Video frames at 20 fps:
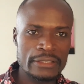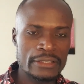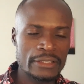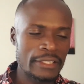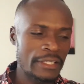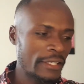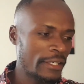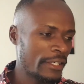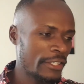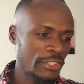
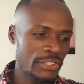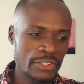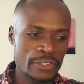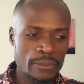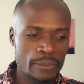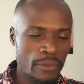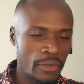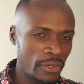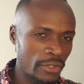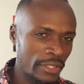
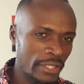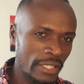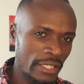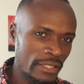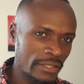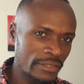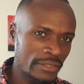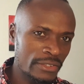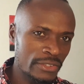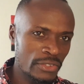regression
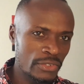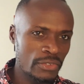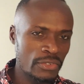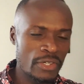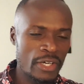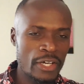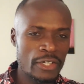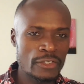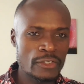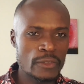models. You
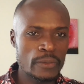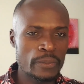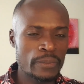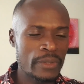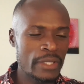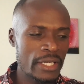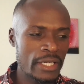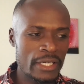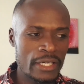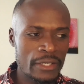know how to
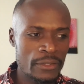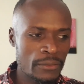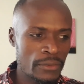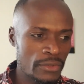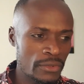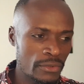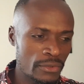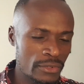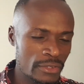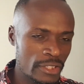play around
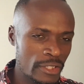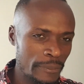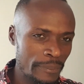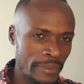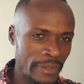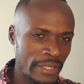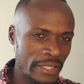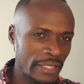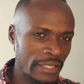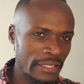with those
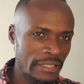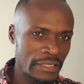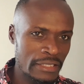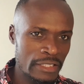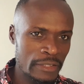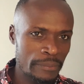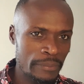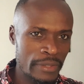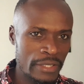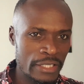dependent and
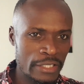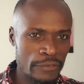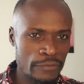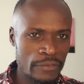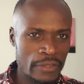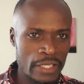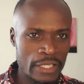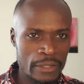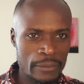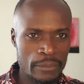independent
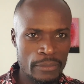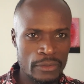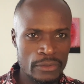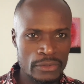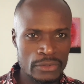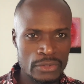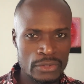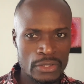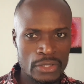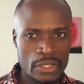
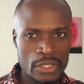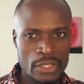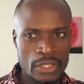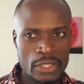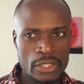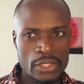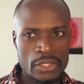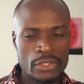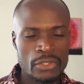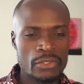variables.
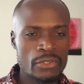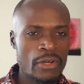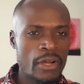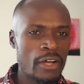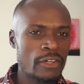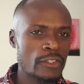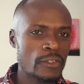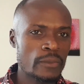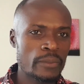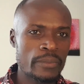You know
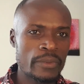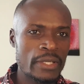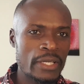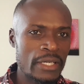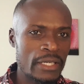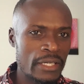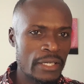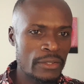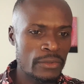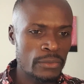how to play
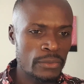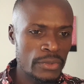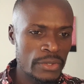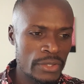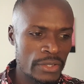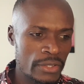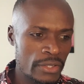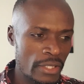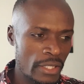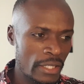around
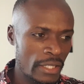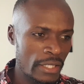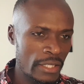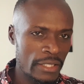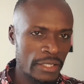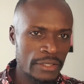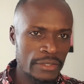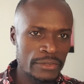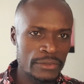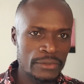with
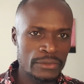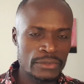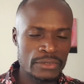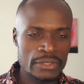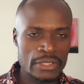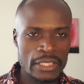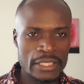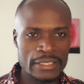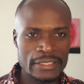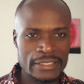
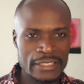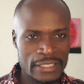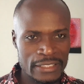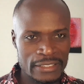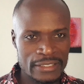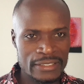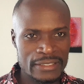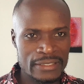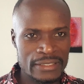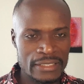those
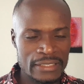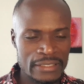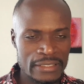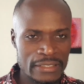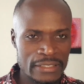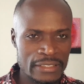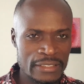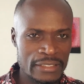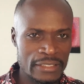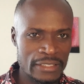test
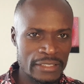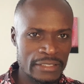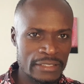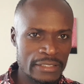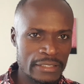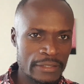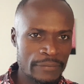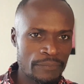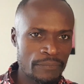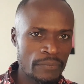
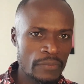statistics.